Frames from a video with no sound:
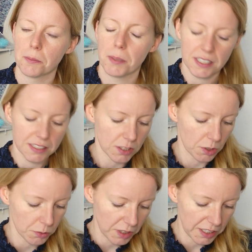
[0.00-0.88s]
But it's
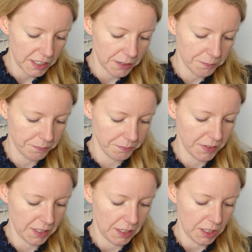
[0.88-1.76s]
only
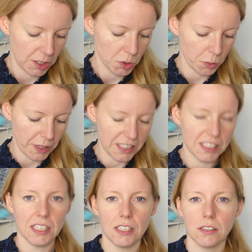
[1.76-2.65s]

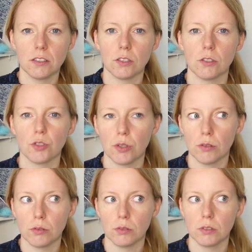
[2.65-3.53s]
20
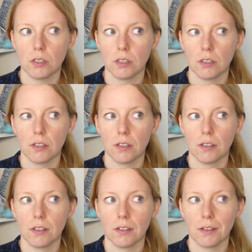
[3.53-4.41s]
to
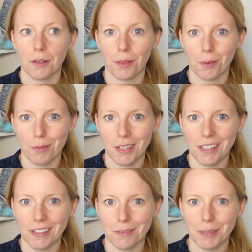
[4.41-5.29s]

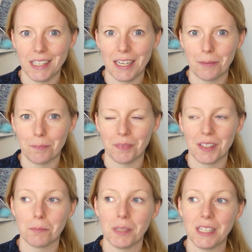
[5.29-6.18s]
3 p.m.
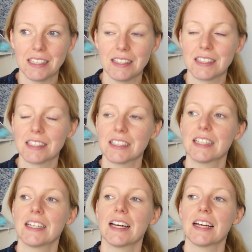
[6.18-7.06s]
That means
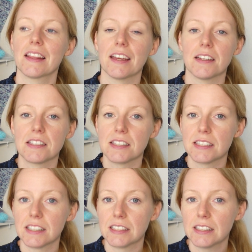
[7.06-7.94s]
there is
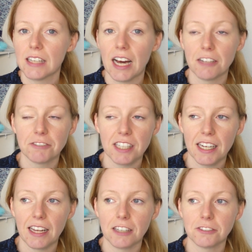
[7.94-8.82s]
still half a
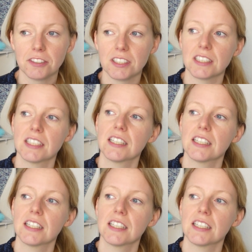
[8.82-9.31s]
day left.